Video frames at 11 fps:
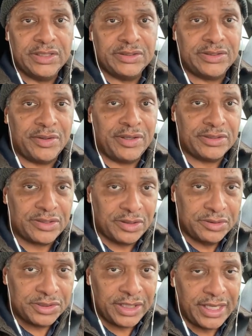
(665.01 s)
So their
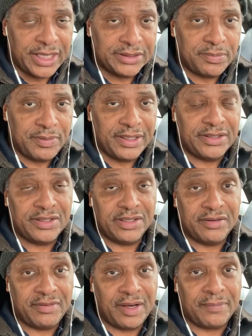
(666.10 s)
solution has been to
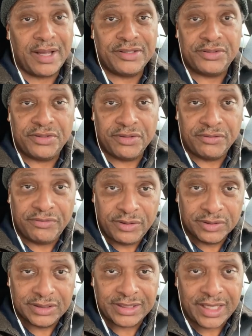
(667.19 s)
develop hydrogen
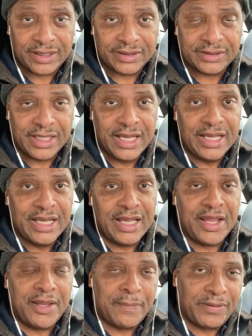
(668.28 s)
fuel cells,
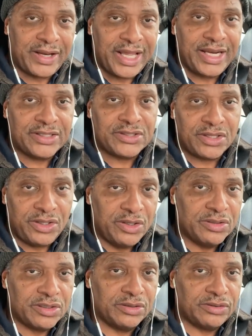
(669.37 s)
and the plan is to
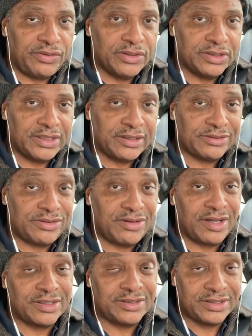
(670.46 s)
use those fuel cell
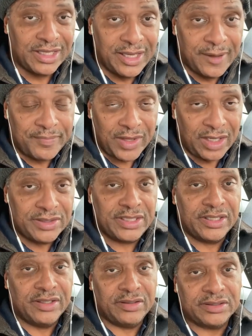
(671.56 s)
trucks
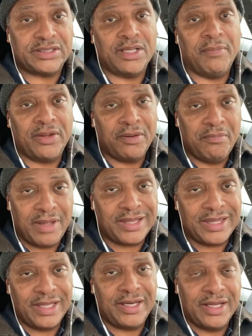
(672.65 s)
until some other
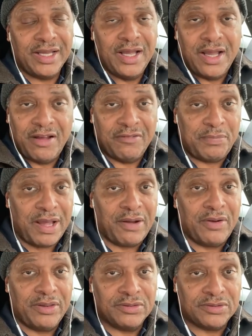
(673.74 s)
method of
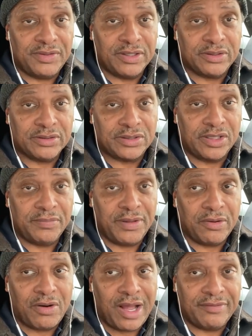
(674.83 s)
powering those vehicles could be
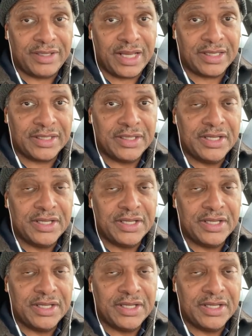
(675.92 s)
arrived at.